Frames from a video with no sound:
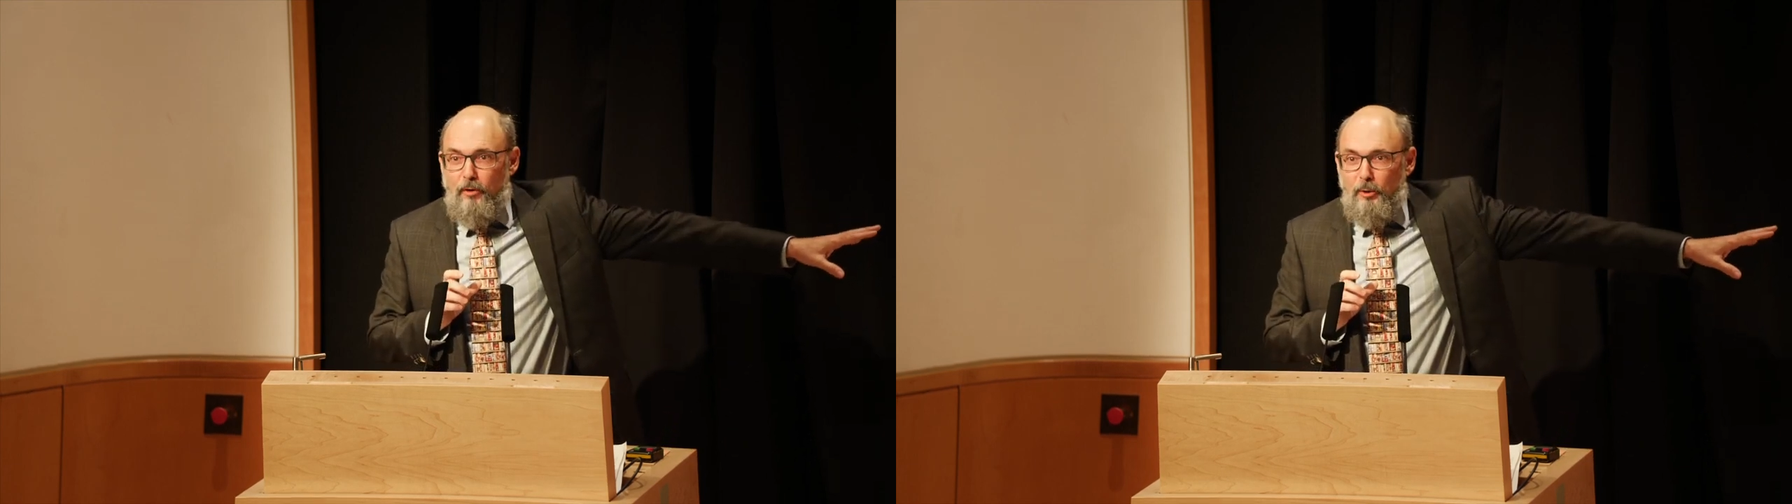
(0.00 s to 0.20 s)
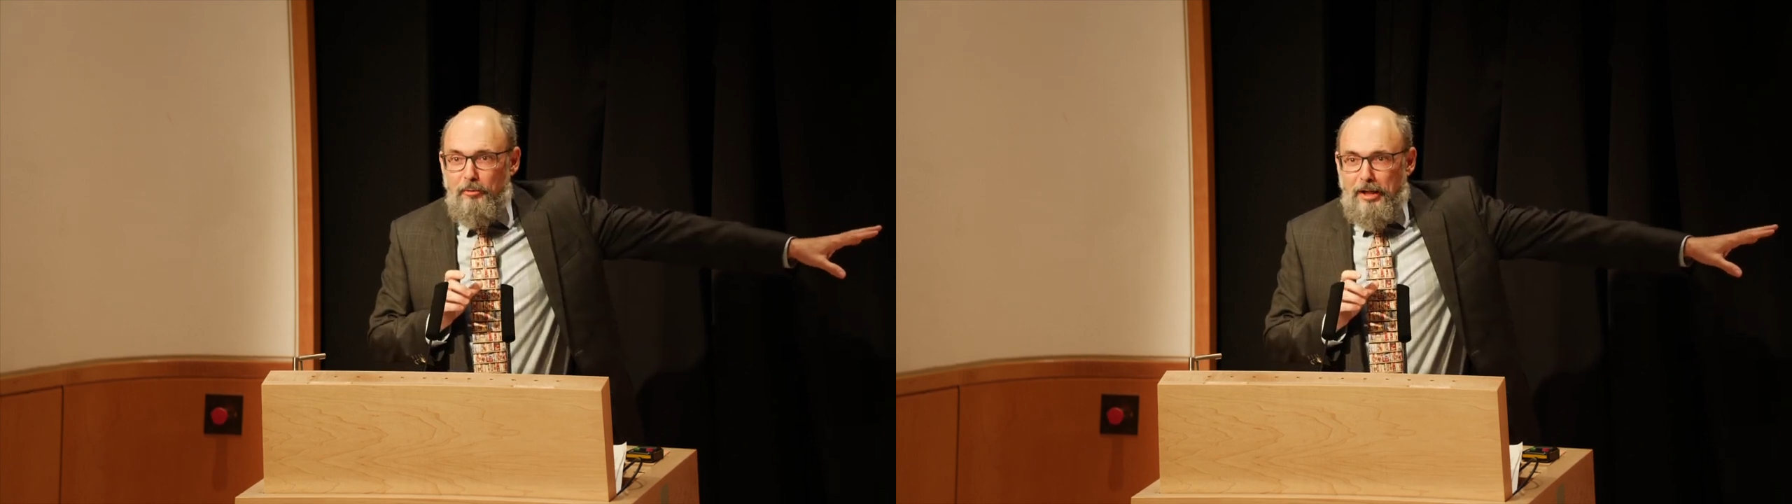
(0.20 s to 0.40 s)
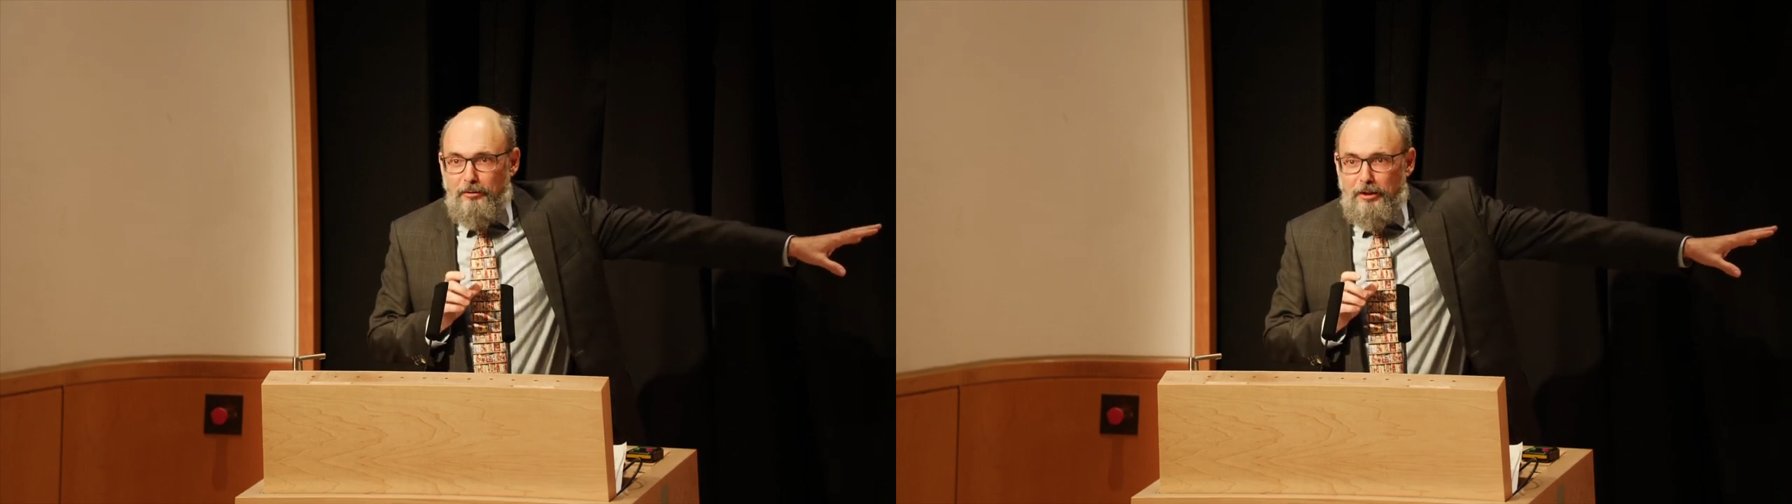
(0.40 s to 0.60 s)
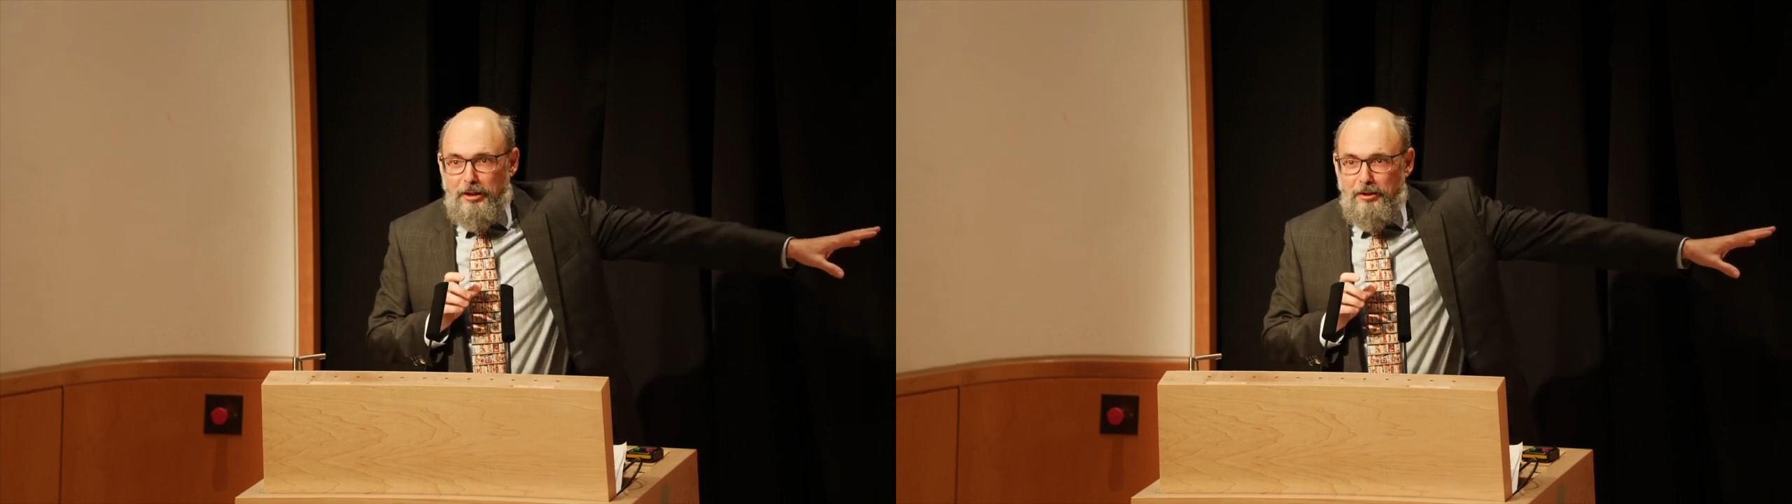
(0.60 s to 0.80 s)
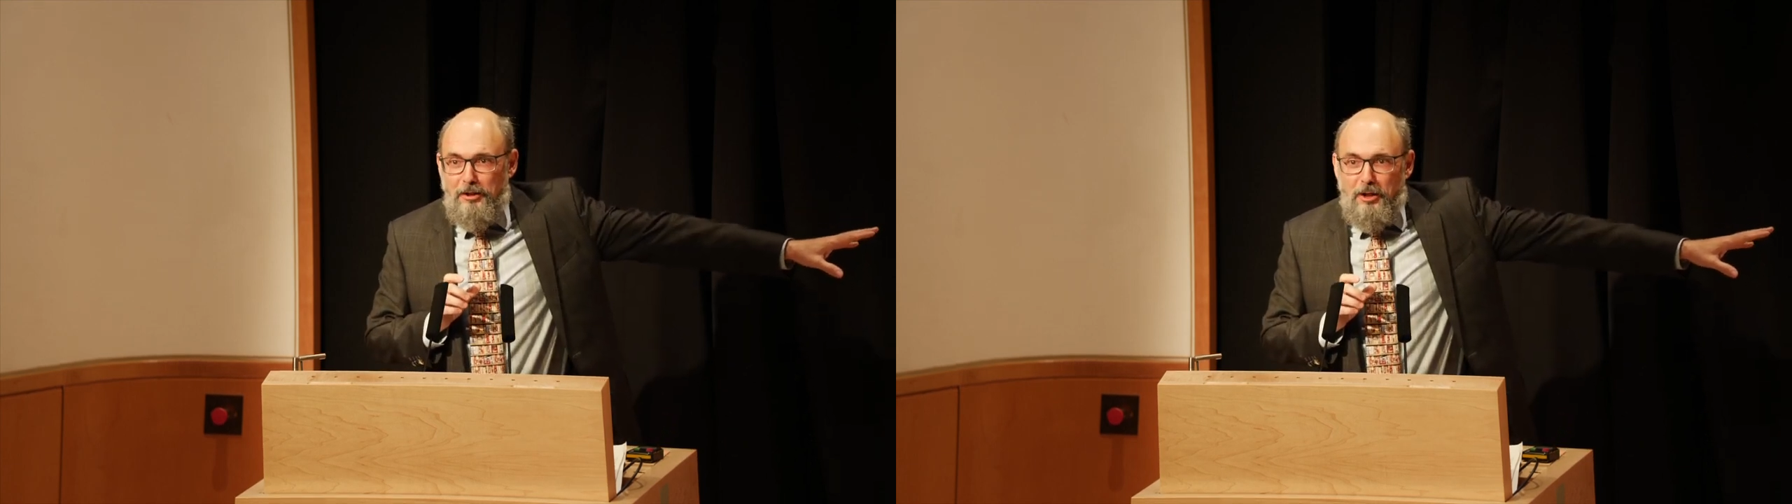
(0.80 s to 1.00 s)
follow that
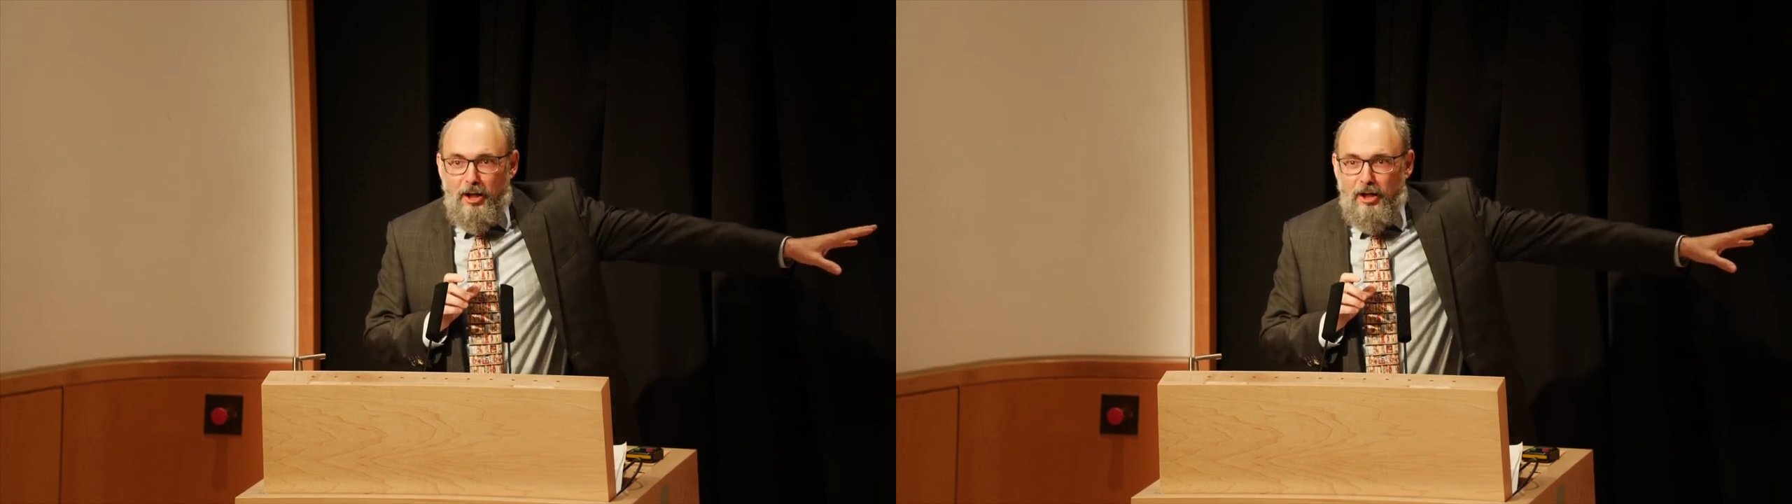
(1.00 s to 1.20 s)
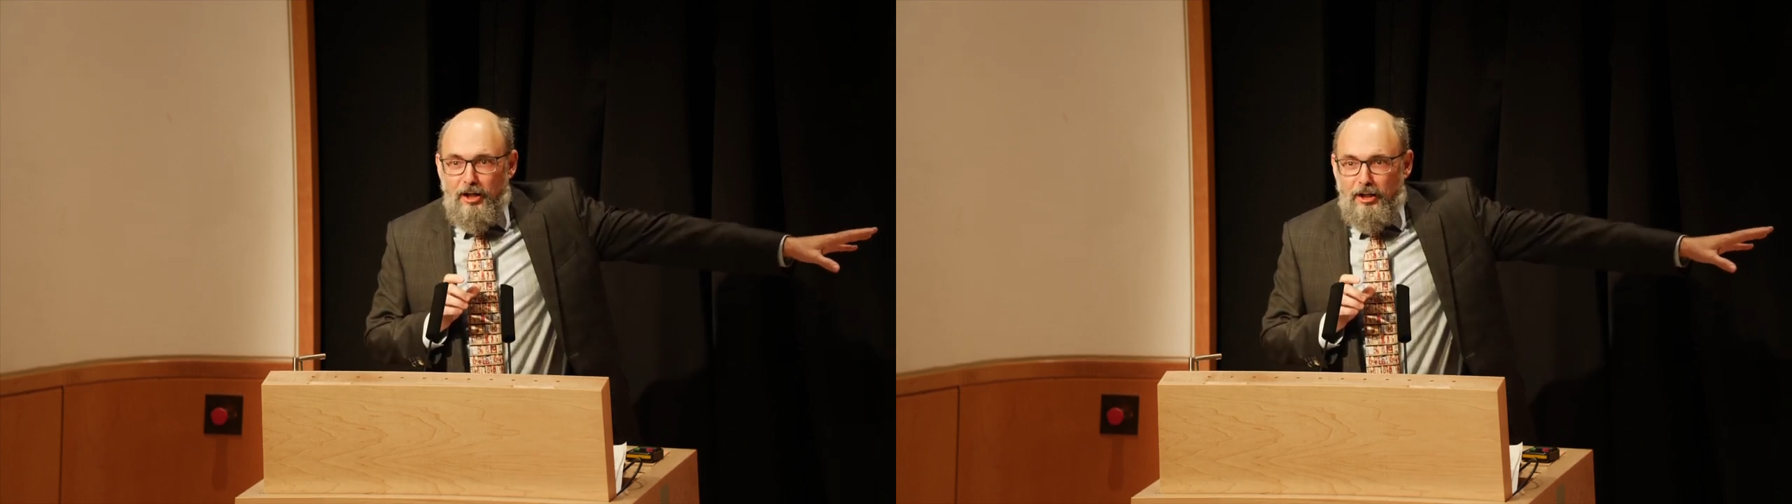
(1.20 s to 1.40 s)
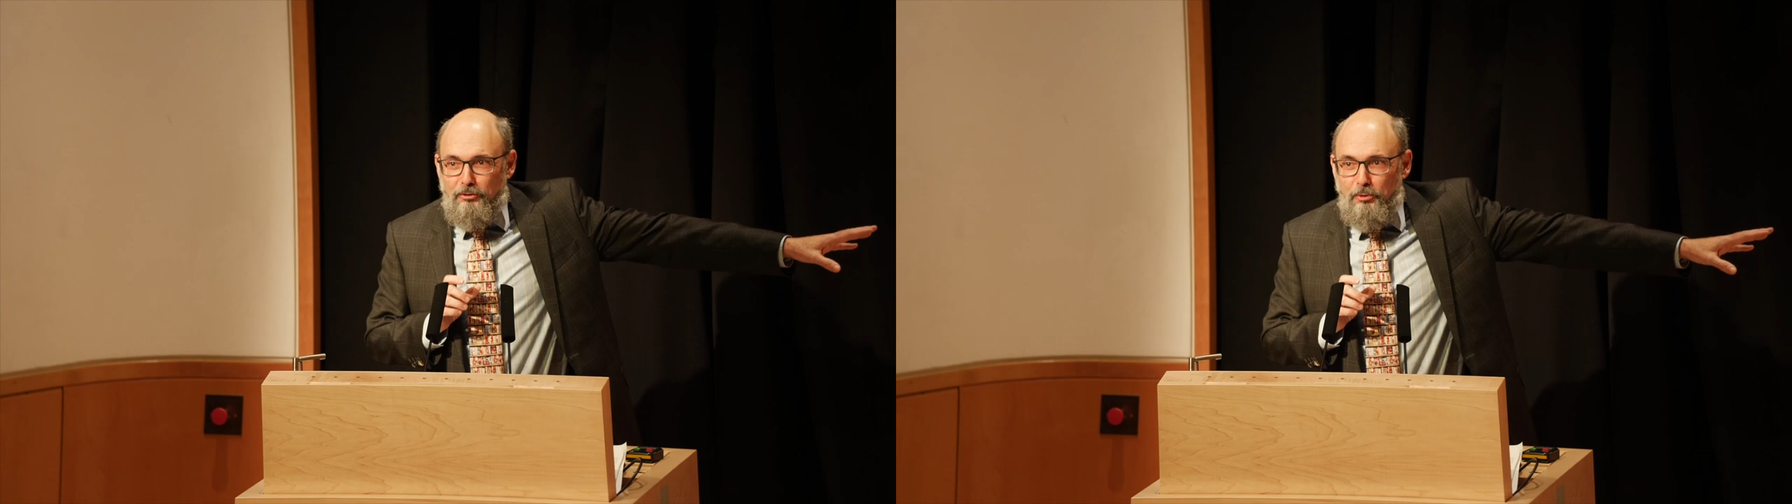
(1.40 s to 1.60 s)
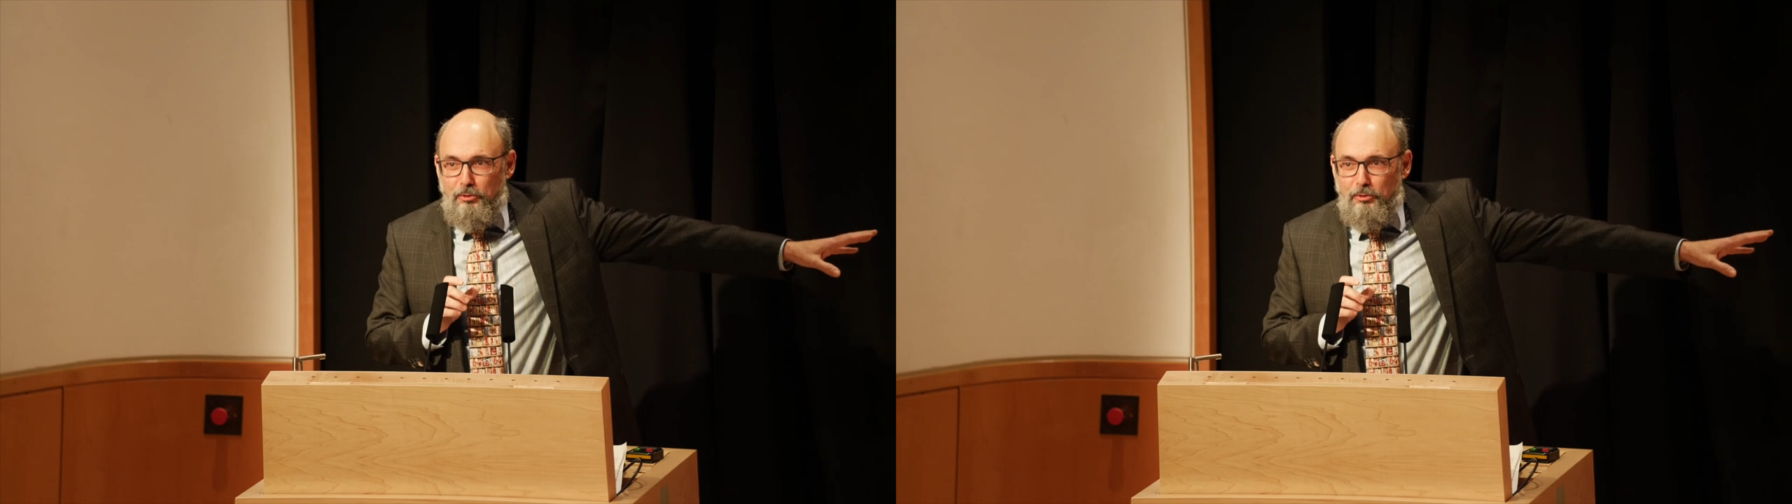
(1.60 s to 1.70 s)
link as